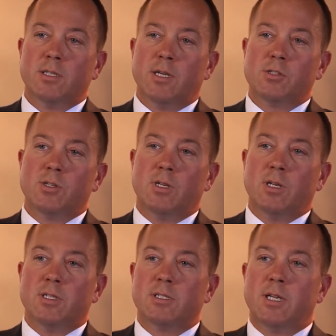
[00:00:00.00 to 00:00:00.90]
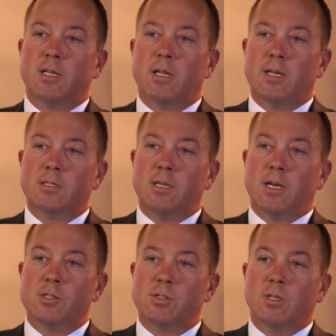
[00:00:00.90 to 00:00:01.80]
action and a state class
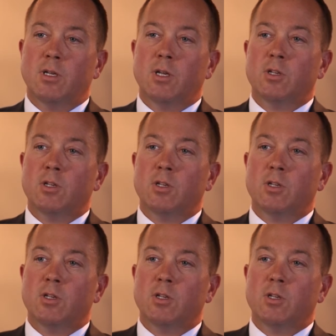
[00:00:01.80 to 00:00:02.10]
action